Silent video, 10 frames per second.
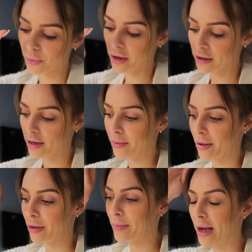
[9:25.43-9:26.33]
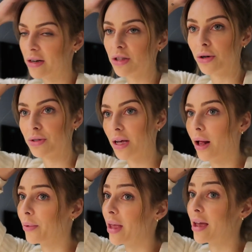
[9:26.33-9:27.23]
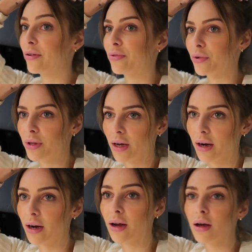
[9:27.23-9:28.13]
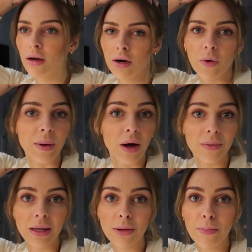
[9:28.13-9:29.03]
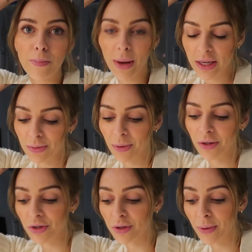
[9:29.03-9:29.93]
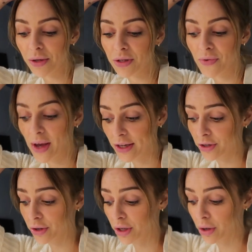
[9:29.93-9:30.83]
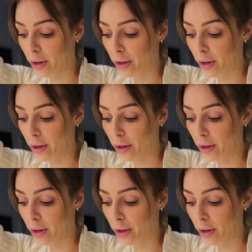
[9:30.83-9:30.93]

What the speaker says: we ended up coming back to the hotel. We ate food here. Oh my God, we had the best Brussels sprouts. If you guys are in New